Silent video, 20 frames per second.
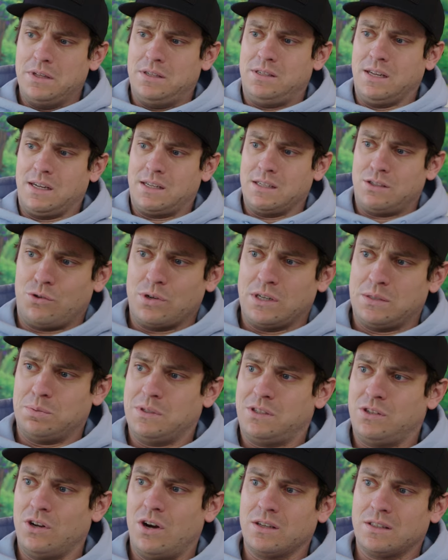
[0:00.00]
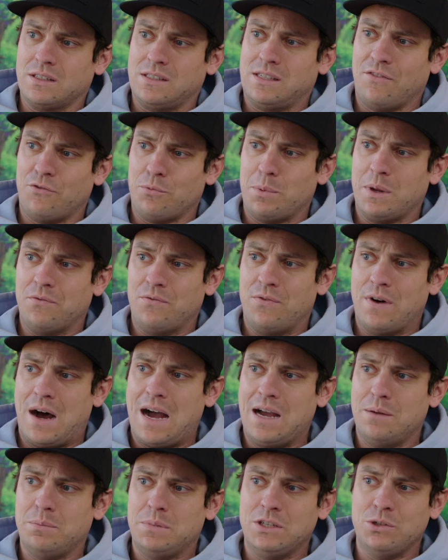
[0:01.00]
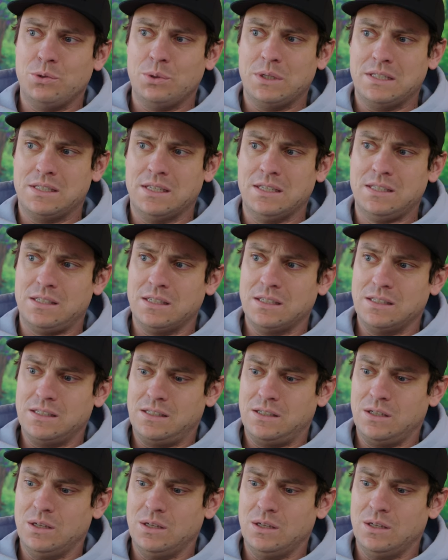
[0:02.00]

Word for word: the sickest Christmas song that's ever been vibed into existence,